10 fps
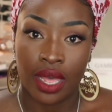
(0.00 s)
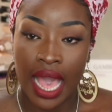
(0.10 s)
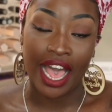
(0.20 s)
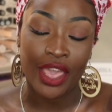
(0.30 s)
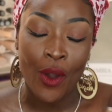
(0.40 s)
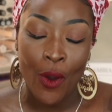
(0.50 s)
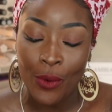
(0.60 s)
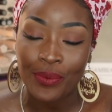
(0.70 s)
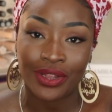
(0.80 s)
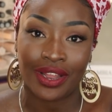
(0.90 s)
I
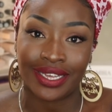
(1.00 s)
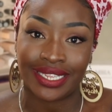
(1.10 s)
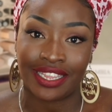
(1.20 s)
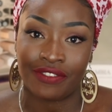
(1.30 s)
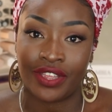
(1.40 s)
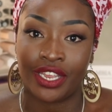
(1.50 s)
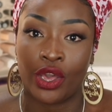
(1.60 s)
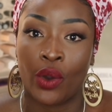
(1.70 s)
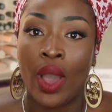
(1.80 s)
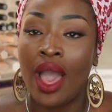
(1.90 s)
hope you like this
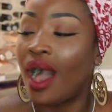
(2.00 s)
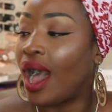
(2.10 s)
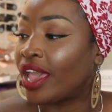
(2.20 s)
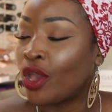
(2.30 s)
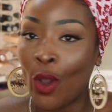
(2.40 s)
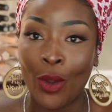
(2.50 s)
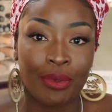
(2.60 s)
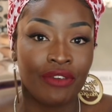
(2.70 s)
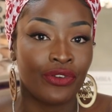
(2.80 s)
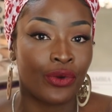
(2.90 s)
video. I hope
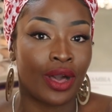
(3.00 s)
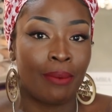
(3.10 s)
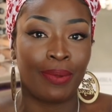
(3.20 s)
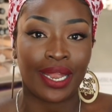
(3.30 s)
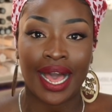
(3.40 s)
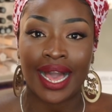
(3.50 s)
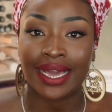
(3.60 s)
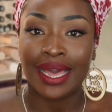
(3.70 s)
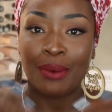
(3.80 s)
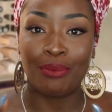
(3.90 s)
if you're a
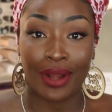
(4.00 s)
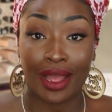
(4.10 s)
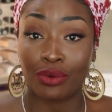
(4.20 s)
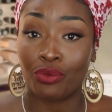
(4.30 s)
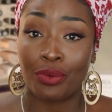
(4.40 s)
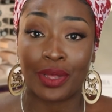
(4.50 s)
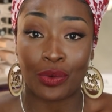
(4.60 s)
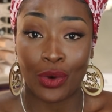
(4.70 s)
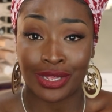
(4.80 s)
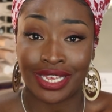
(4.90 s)
black, brown woman
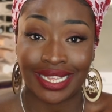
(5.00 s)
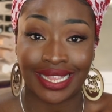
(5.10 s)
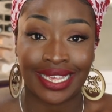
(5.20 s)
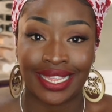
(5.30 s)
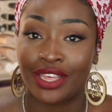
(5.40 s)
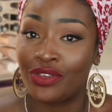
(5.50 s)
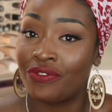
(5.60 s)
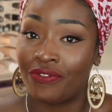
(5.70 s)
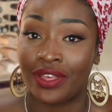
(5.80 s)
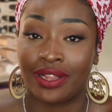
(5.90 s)
watching this that you
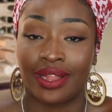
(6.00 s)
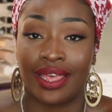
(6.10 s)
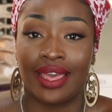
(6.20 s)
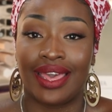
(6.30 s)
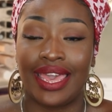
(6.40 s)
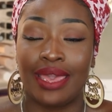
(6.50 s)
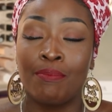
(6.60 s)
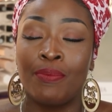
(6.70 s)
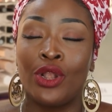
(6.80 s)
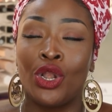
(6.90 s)
feel
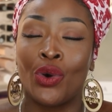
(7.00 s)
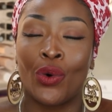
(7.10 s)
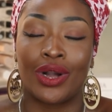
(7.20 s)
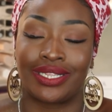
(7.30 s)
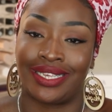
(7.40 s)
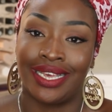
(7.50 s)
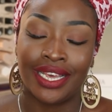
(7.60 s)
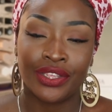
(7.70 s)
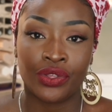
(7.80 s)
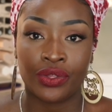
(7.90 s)
implored
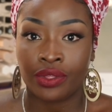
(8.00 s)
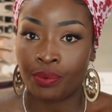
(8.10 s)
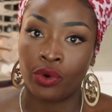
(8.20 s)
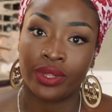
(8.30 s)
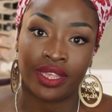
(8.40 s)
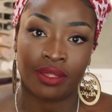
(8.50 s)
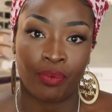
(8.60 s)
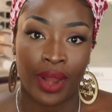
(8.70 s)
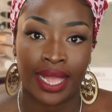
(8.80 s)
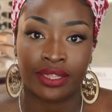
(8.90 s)
to support this
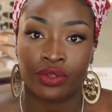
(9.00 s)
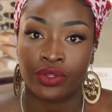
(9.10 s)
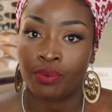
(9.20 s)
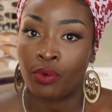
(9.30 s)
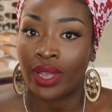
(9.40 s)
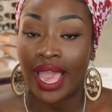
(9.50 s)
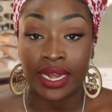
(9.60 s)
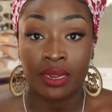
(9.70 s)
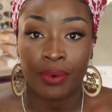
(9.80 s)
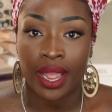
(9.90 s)
brand, to support
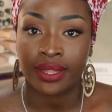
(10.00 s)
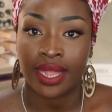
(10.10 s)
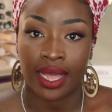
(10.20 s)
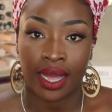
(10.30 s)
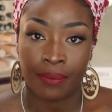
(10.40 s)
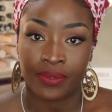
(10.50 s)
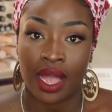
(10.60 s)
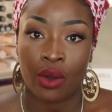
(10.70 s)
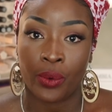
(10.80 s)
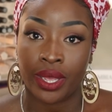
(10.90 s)
any brand that comes
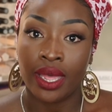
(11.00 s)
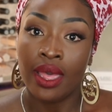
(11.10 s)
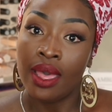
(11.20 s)
out with